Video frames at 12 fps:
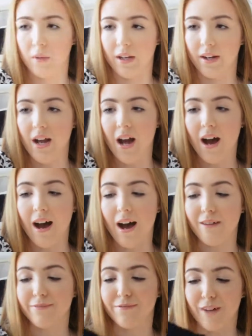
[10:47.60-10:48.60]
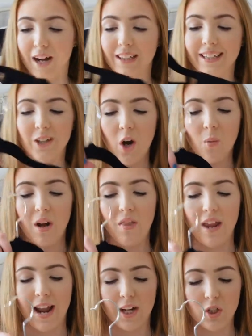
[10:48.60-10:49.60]
but I finally got one
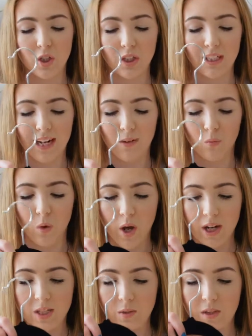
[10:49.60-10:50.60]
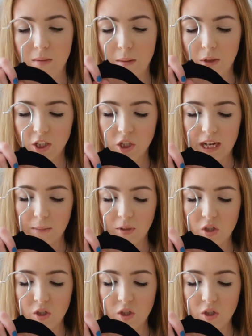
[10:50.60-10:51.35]
that actually like works with my body shape.